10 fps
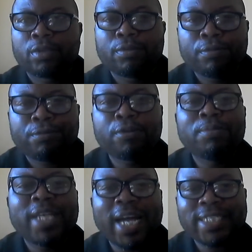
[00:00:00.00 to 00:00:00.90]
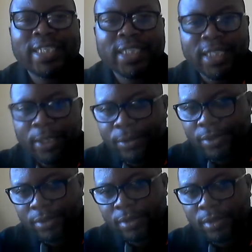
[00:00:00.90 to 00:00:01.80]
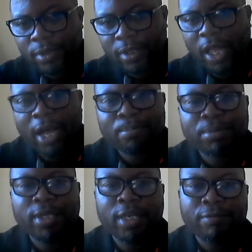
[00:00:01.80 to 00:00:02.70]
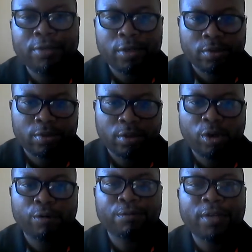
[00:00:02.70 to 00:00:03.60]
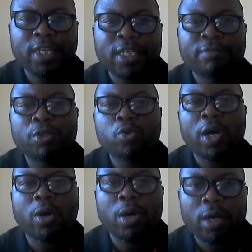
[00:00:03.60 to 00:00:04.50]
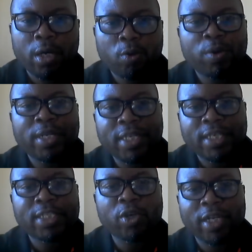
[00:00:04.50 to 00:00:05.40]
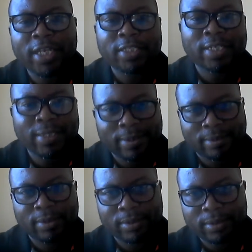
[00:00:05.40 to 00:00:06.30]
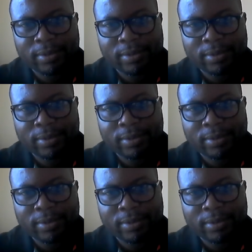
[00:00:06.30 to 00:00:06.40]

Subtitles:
from the attitudes and behaviors of individual within the organizational settings